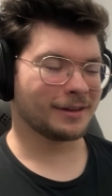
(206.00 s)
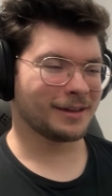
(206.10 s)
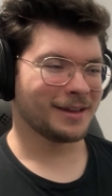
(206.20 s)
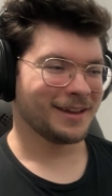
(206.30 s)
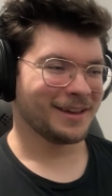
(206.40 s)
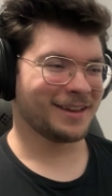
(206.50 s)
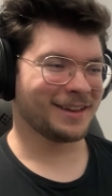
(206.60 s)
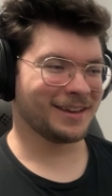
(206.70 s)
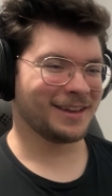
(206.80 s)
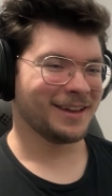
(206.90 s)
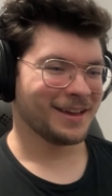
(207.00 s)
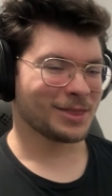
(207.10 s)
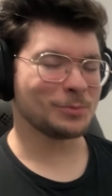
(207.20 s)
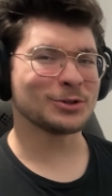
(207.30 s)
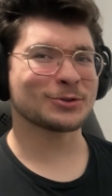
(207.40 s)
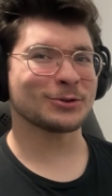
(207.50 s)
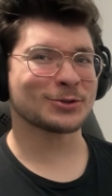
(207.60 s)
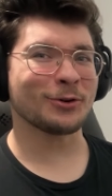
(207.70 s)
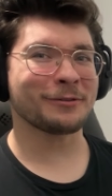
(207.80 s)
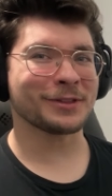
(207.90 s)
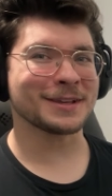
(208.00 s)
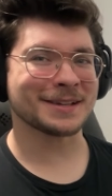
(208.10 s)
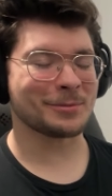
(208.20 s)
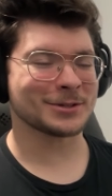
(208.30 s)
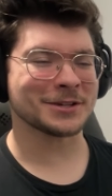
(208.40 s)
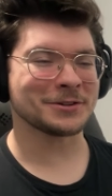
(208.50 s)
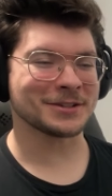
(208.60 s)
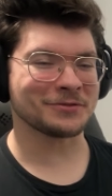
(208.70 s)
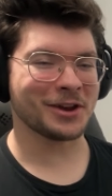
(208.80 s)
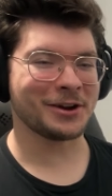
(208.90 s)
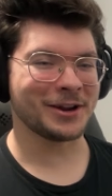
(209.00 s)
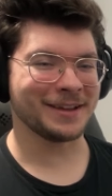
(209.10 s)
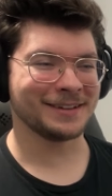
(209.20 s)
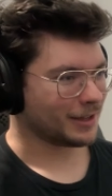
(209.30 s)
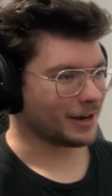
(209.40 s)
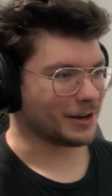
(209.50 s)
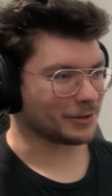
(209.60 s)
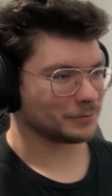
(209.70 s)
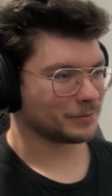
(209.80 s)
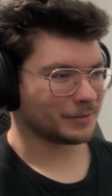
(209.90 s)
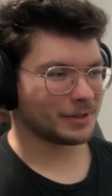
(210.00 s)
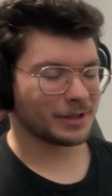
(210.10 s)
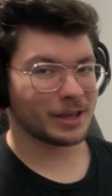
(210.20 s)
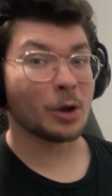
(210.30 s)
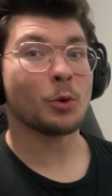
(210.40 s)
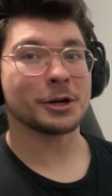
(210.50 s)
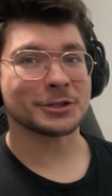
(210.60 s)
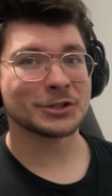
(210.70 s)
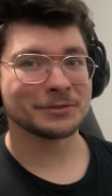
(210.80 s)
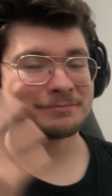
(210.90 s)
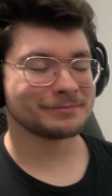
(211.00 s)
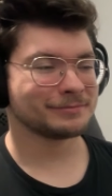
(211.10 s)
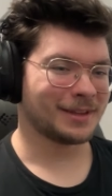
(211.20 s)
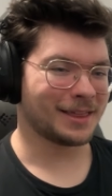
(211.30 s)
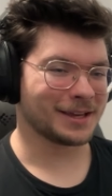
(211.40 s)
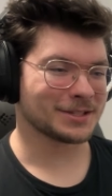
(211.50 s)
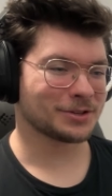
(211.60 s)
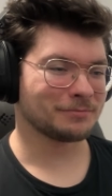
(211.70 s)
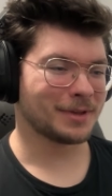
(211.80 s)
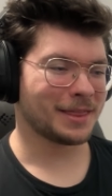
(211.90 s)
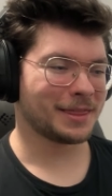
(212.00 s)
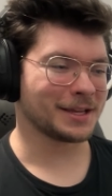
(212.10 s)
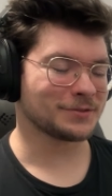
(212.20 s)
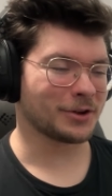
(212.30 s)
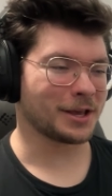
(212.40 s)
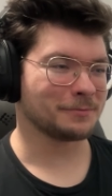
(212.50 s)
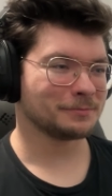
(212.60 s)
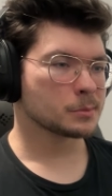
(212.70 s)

the musical score for this episode is very, I don't know, it works. I think it's, I think it's funny.